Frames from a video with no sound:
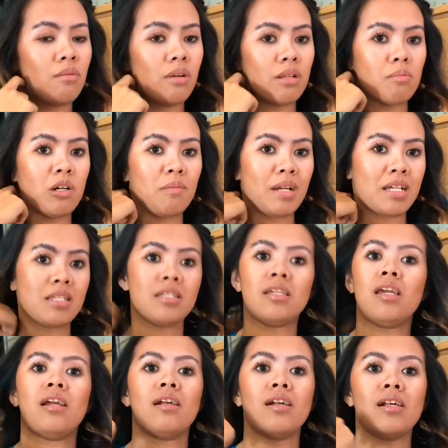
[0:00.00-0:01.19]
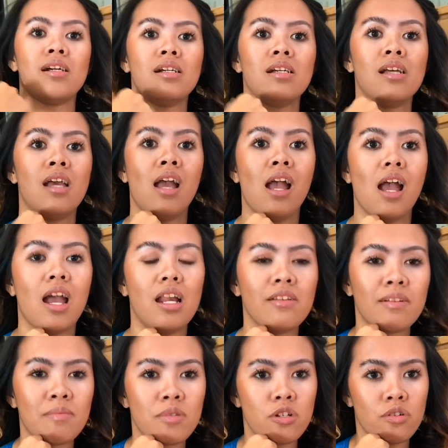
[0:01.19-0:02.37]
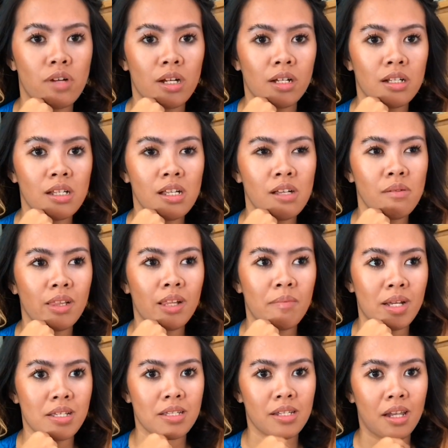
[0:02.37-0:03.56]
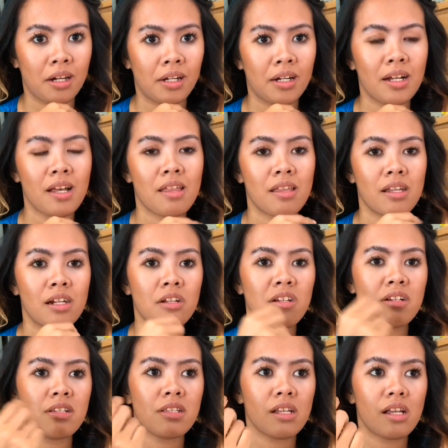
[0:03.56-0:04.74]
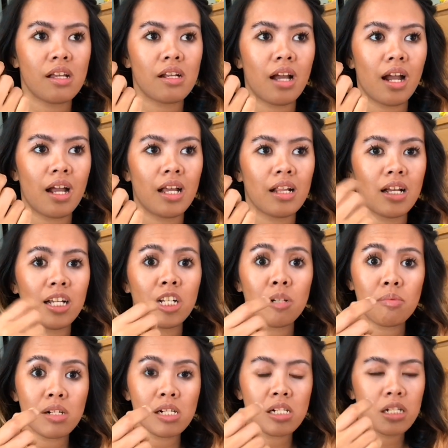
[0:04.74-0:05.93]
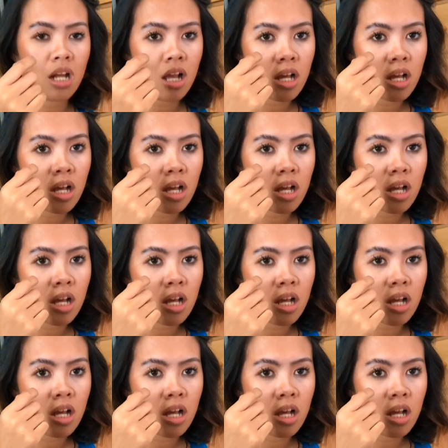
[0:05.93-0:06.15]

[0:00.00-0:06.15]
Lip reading: with more mascara. And if I'm struggling with the mascara, then I use an eyeliner brush